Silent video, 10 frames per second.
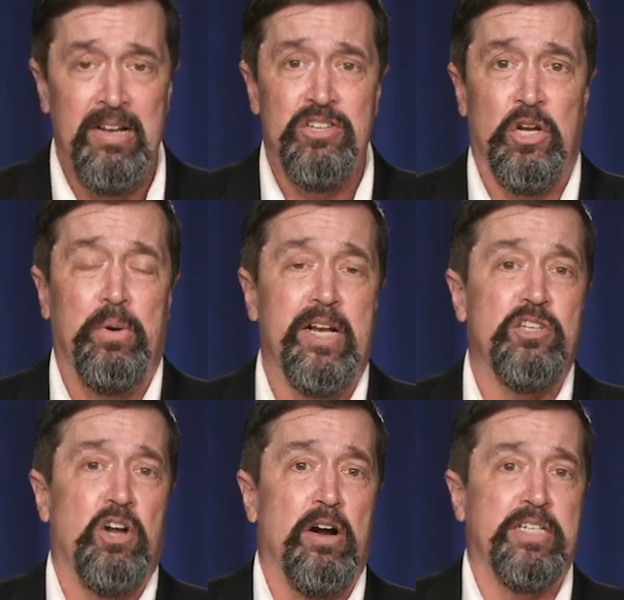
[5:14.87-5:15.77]
So it
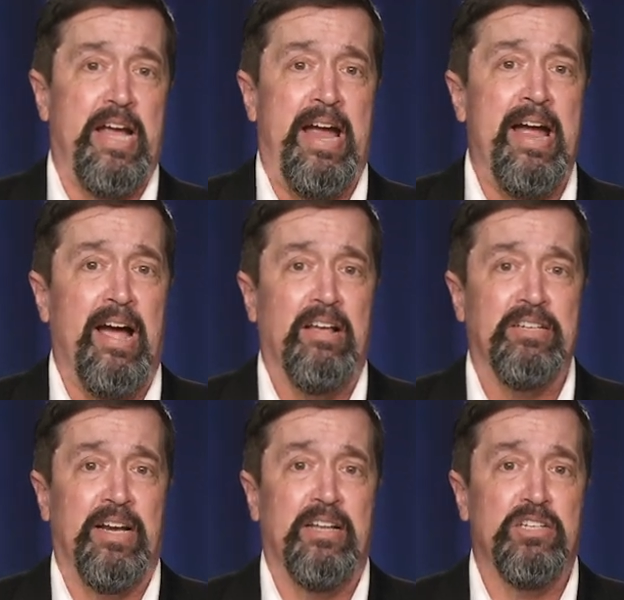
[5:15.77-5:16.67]
is our task
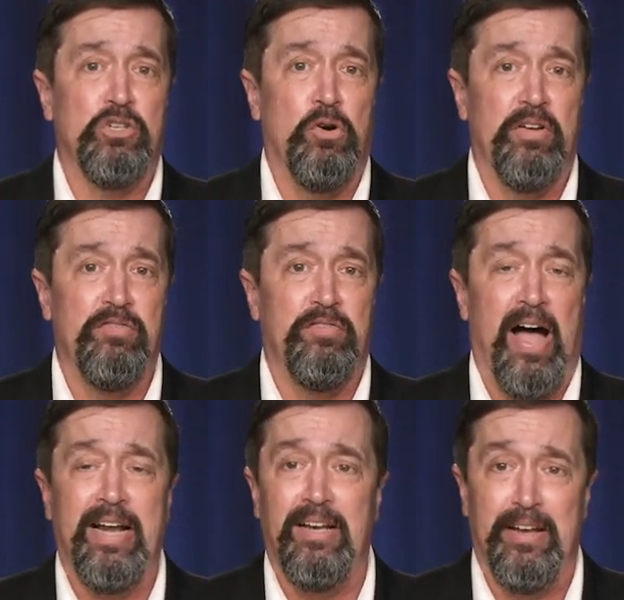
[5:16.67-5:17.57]
and it is so
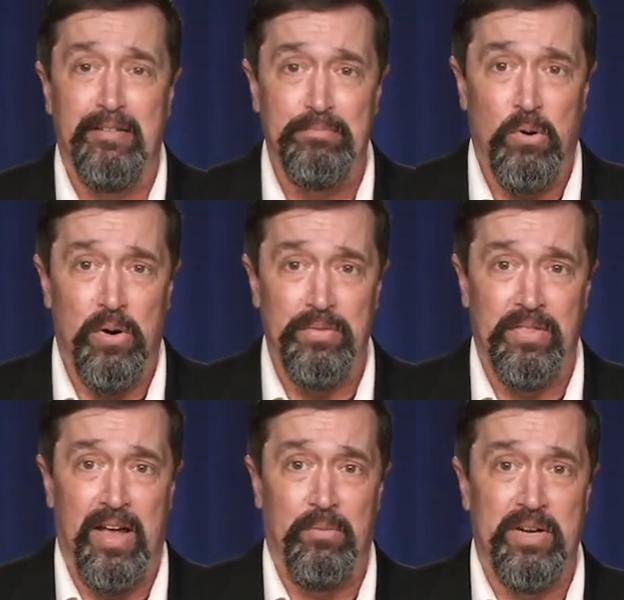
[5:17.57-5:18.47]
vitally important
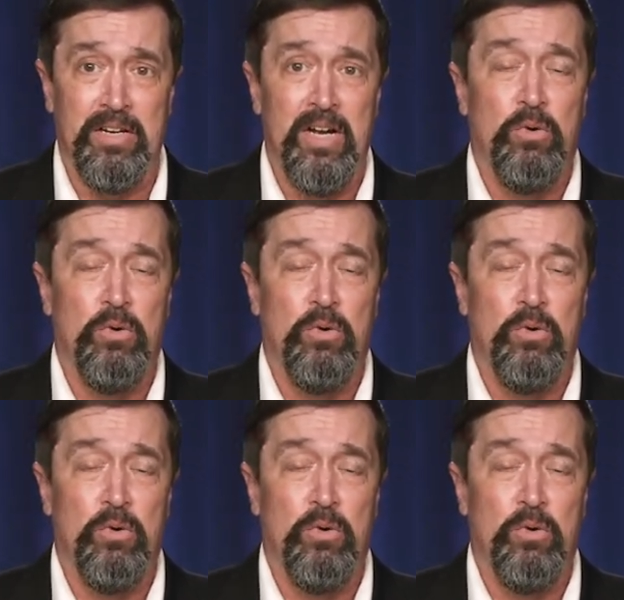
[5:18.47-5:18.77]
that we,